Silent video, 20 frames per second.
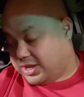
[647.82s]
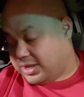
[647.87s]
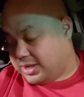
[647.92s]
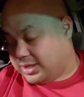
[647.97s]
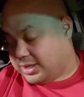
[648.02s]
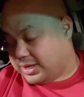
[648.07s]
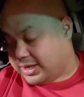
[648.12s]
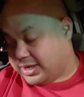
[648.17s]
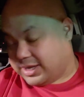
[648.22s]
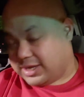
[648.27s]

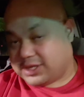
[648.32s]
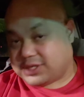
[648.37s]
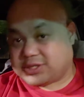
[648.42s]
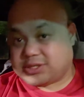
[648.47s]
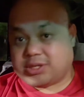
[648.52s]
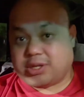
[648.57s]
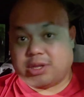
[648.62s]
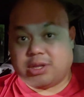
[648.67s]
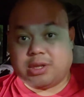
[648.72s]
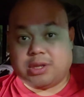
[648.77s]

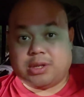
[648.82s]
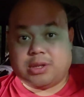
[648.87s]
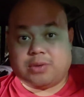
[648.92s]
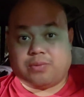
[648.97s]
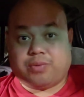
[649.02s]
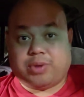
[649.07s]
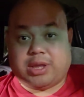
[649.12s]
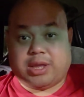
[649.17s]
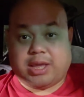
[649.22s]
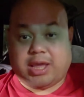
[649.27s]
guys,
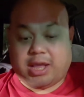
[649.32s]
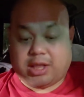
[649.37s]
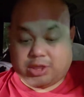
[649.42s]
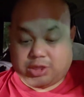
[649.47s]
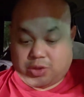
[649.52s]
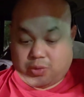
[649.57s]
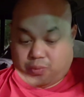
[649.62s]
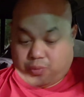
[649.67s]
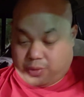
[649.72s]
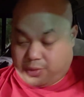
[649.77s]
we
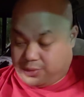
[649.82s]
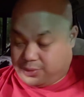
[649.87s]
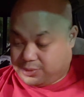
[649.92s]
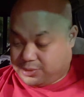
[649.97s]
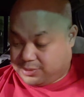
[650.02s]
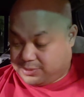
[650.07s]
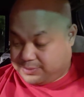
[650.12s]
hate the world.